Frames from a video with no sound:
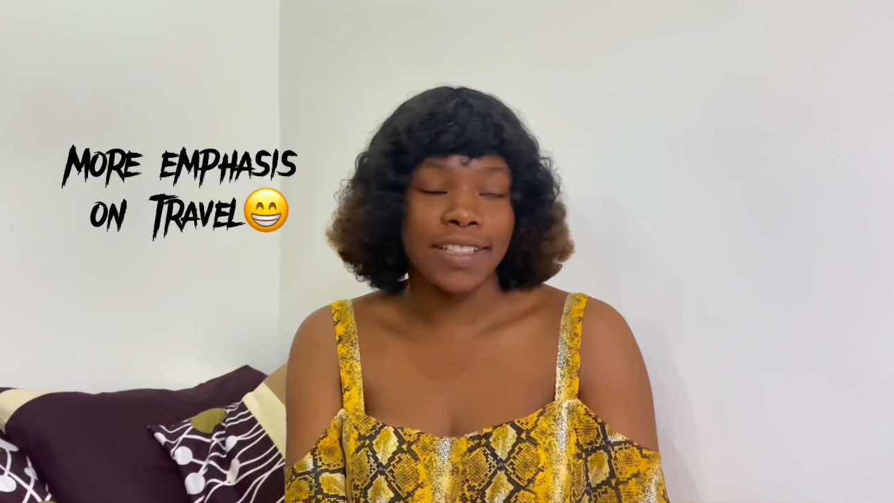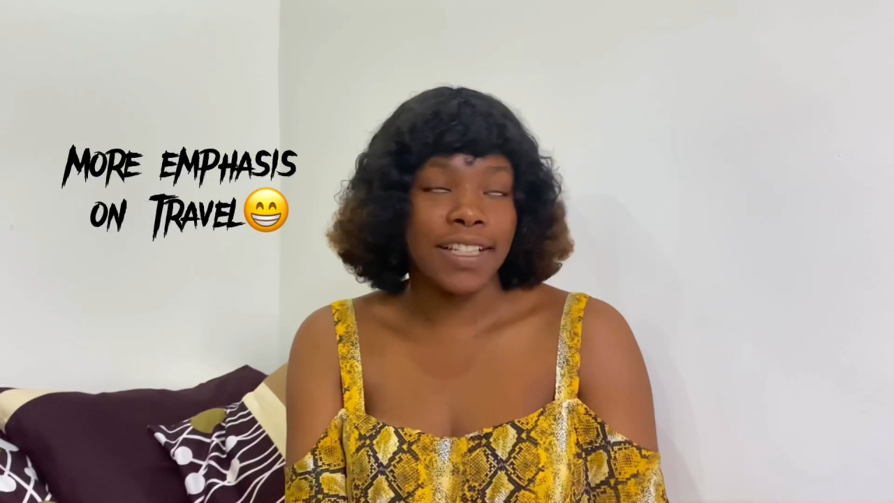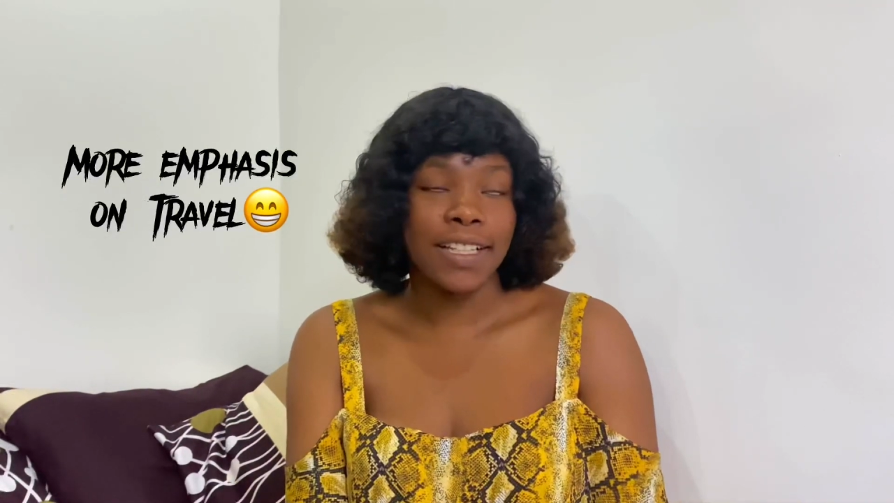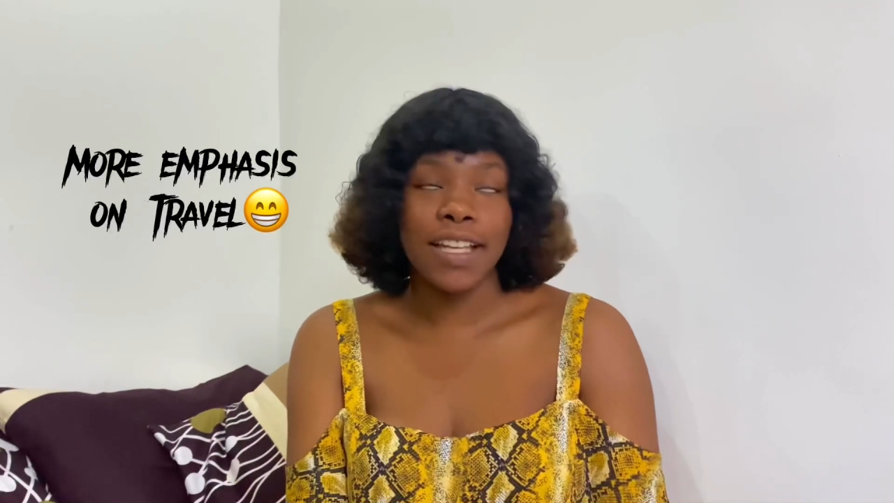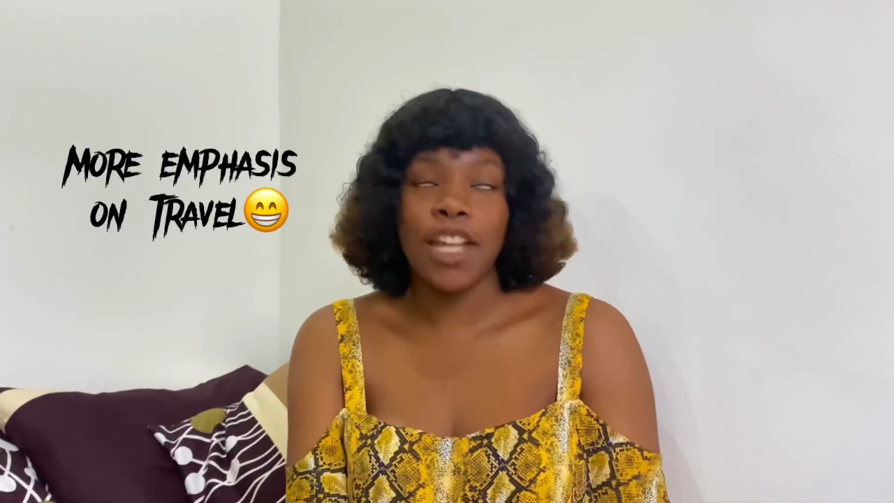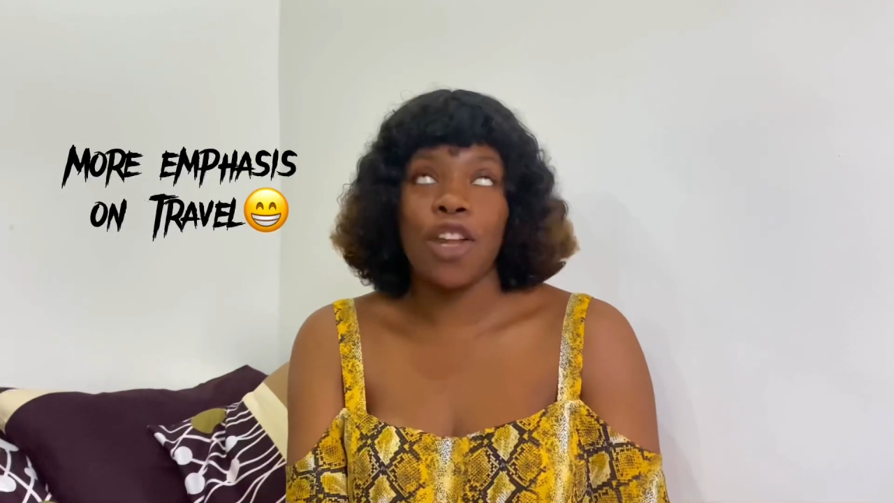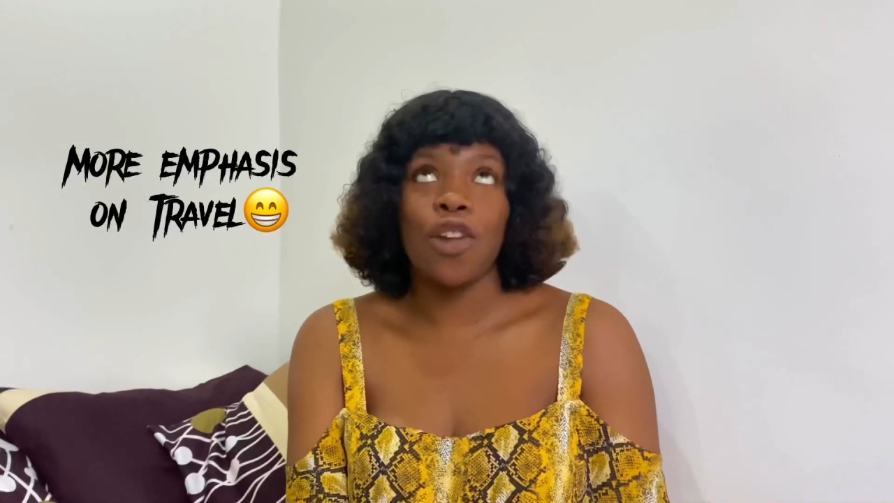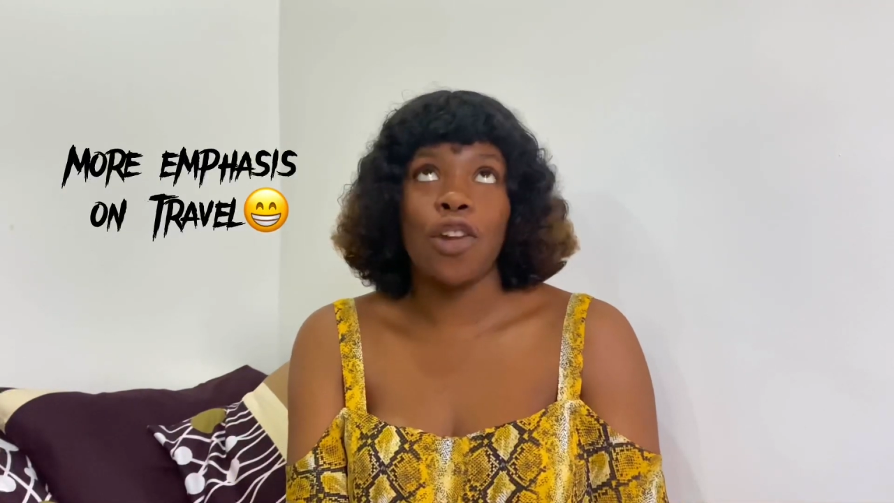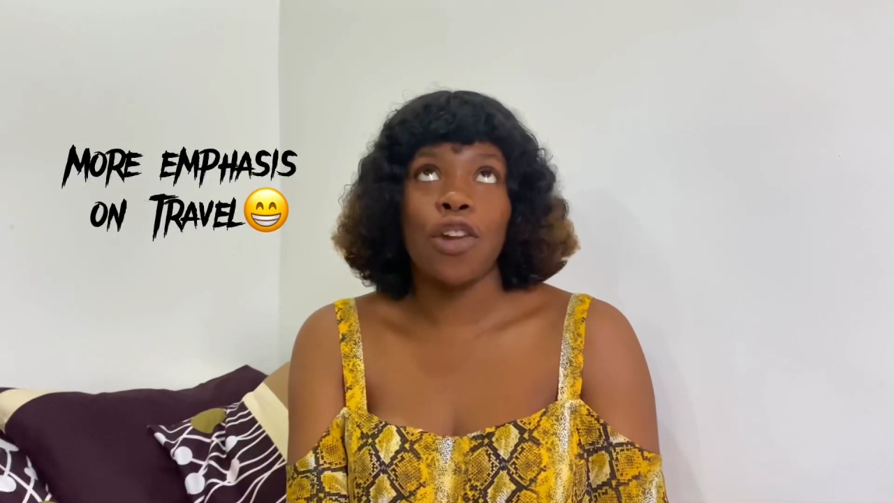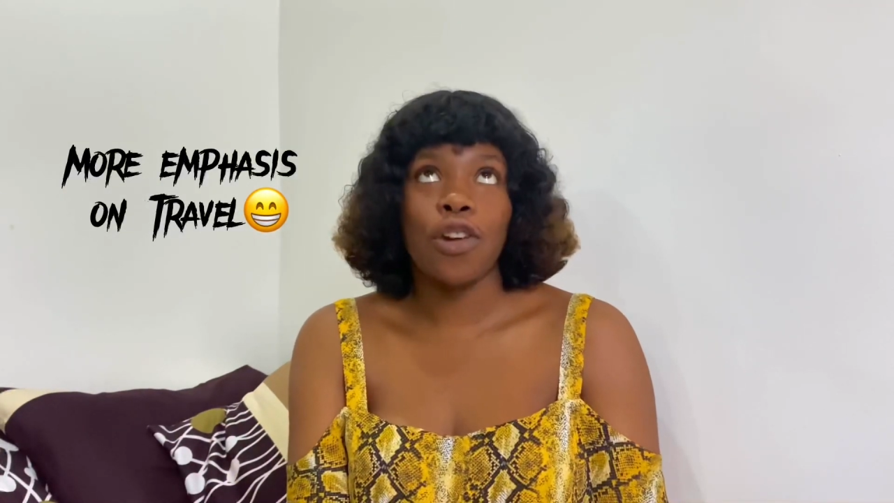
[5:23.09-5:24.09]
like a
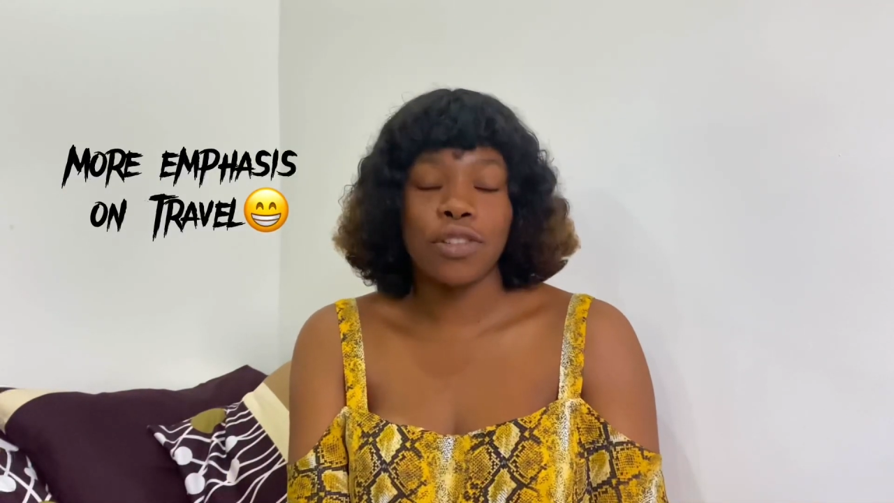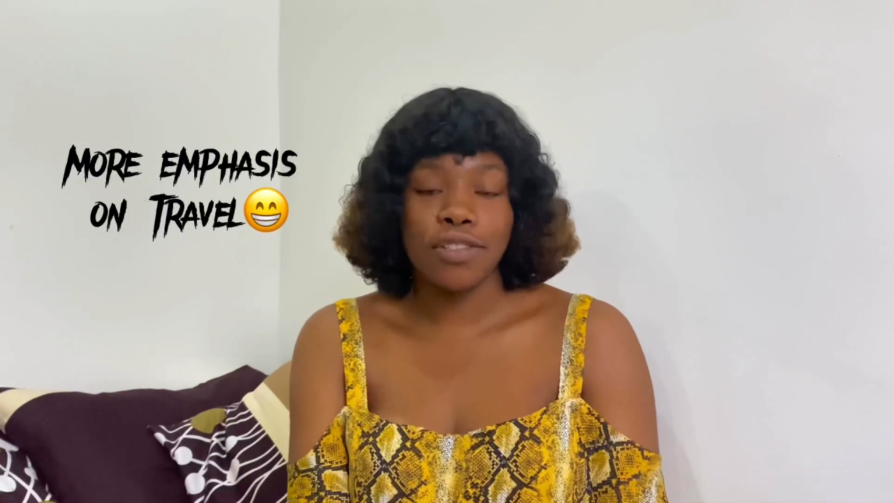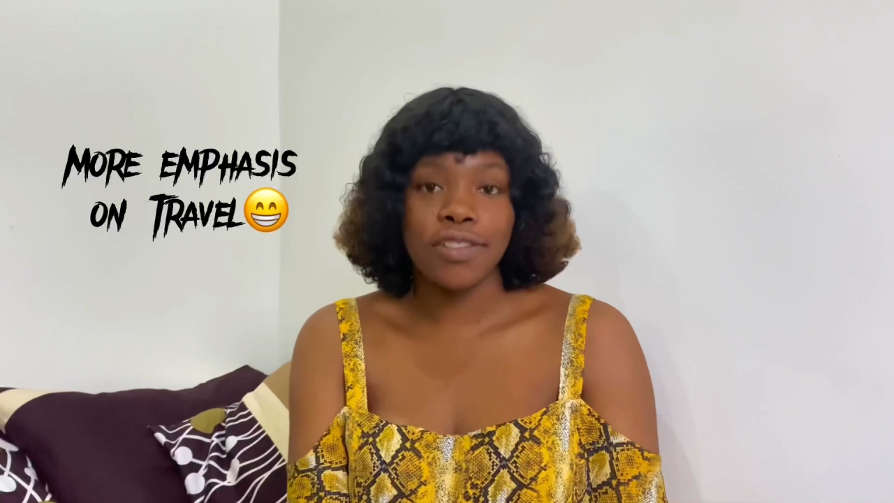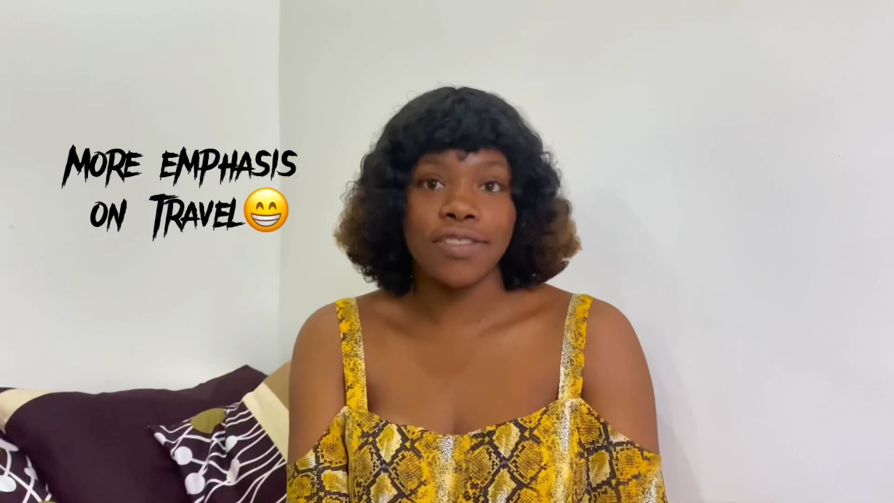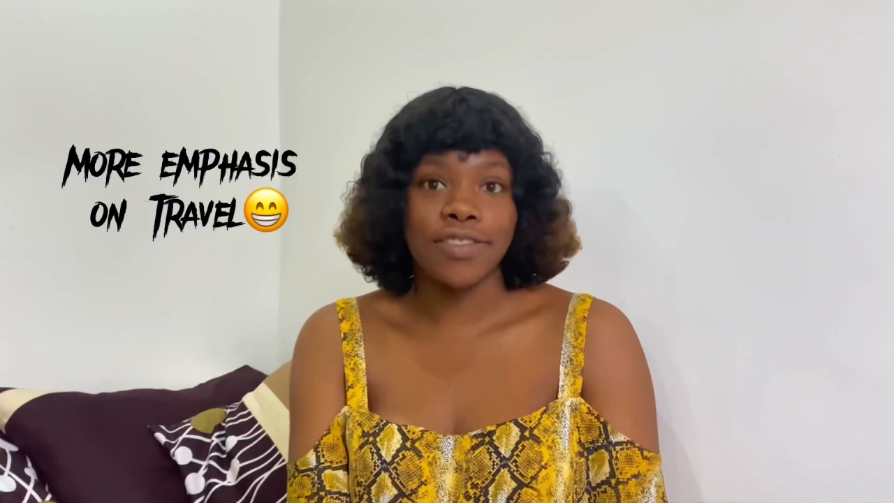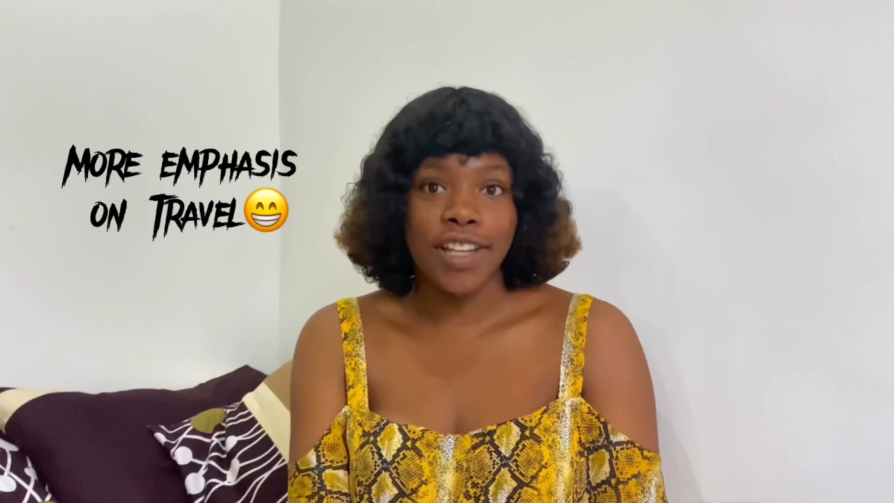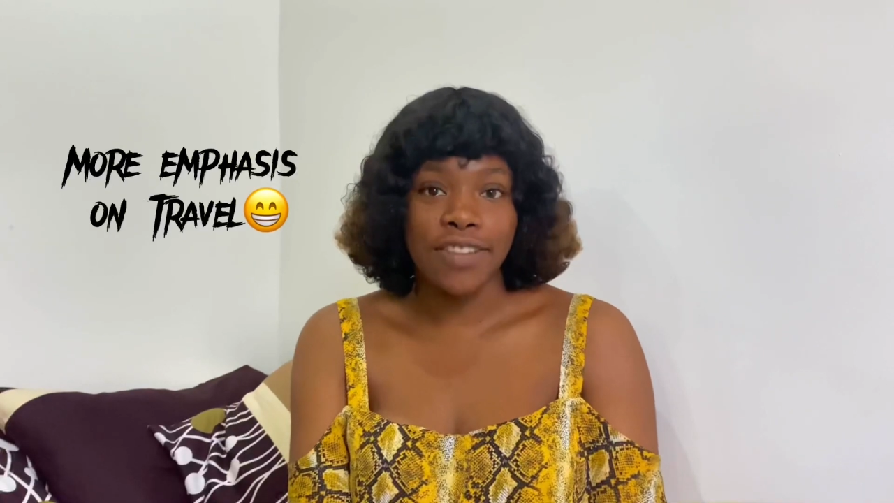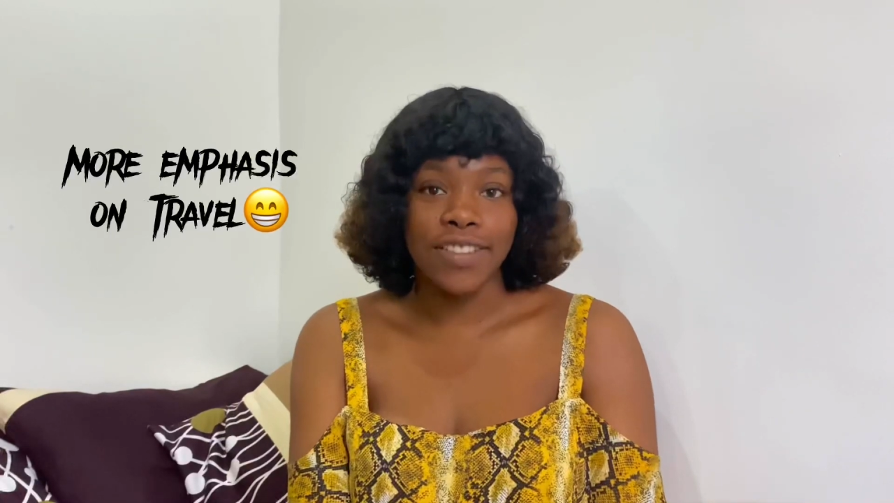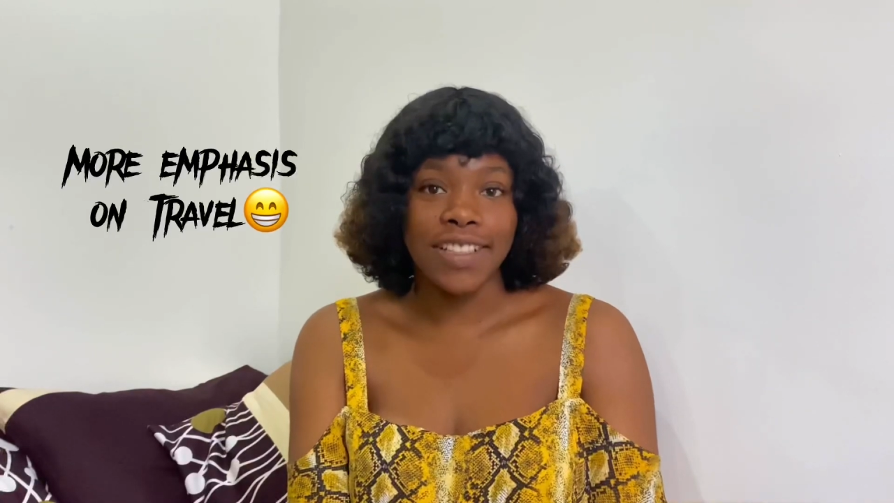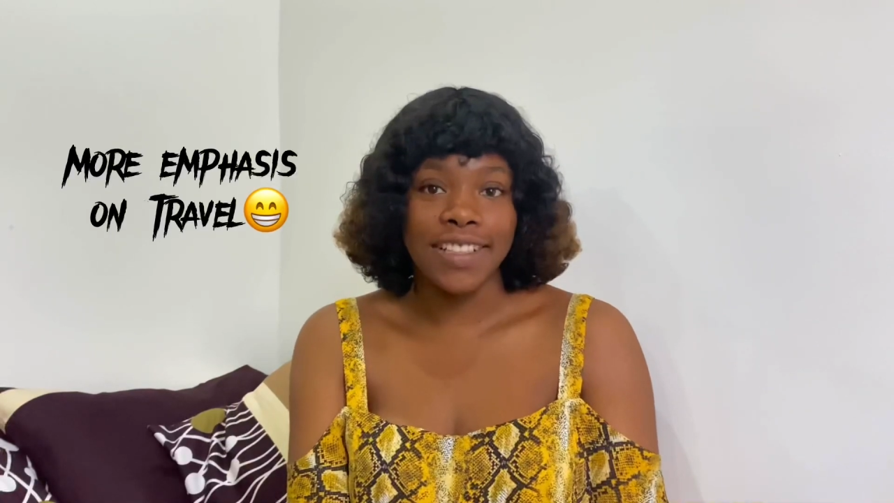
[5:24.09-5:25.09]
lot of
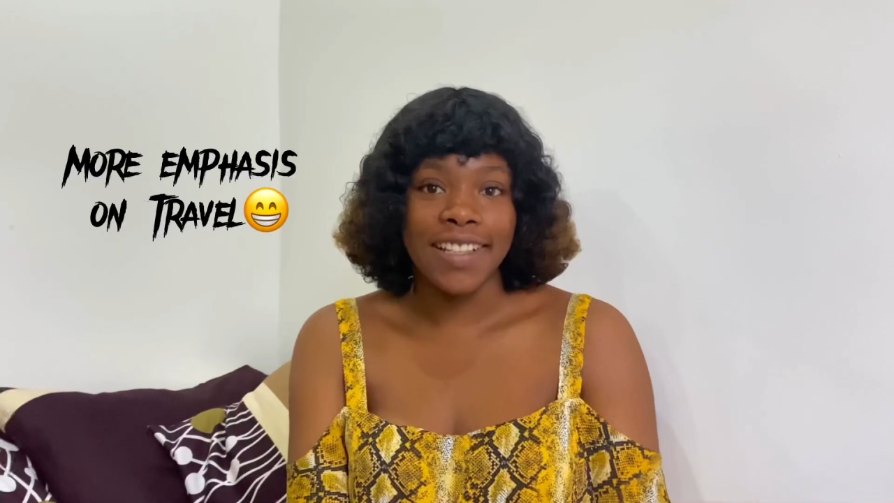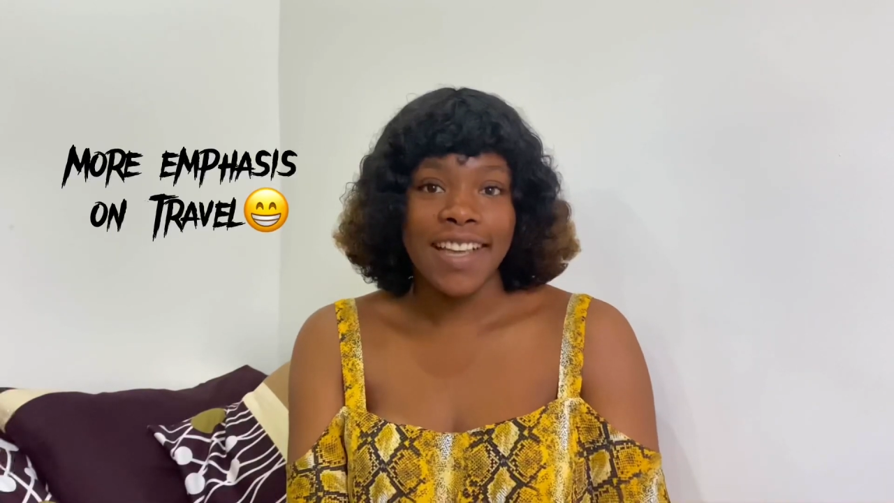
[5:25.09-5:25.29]
traveling.